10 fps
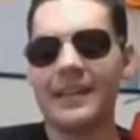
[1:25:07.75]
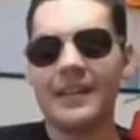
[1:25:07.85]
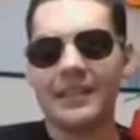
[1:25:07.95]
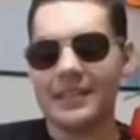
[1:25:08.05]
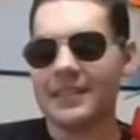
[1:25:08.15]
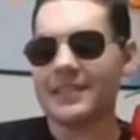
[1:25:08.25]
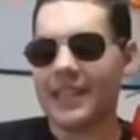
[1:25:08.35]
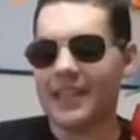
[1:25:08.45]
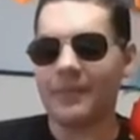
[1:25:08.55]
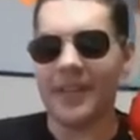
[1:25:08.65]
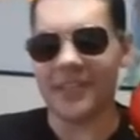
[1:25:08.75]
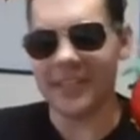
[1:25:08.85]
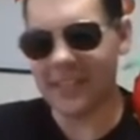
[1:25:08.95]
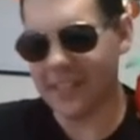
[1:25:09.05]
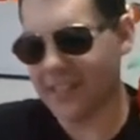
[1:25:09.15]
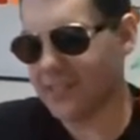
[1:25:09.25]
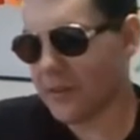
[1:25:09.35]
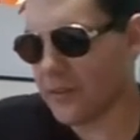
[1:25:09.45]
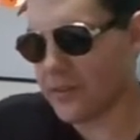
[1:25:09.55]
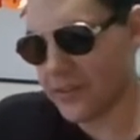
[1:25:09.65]
then just stay in America, you know,
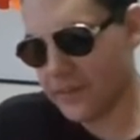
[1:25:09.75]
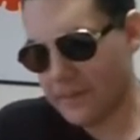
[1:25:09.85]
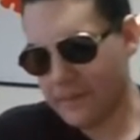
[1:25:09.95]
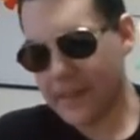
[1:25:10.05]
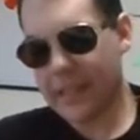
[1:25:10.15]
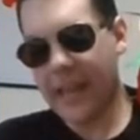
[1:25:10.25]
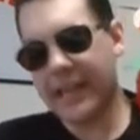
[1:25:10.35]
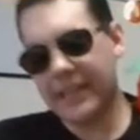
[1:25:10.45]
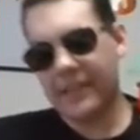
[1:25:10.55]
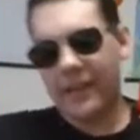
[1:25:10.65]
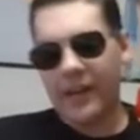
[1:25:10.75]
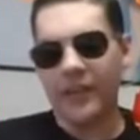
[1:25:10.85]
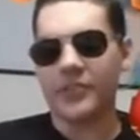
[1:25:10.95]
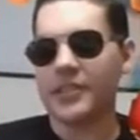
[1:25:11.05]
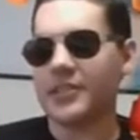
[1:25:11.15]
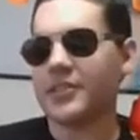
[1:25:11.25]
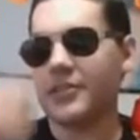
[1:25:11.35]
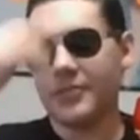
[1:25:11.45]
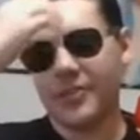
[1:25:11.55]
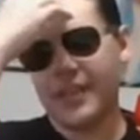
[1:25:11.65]
or any other country
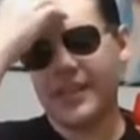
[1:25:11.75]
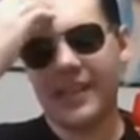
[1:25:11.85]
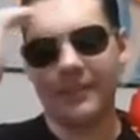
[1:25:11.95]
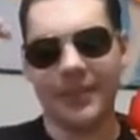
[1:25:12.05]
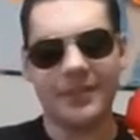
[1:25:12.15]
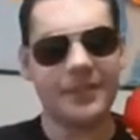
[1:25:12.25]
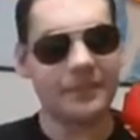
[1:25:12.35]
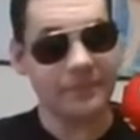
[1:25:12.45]
where that happens,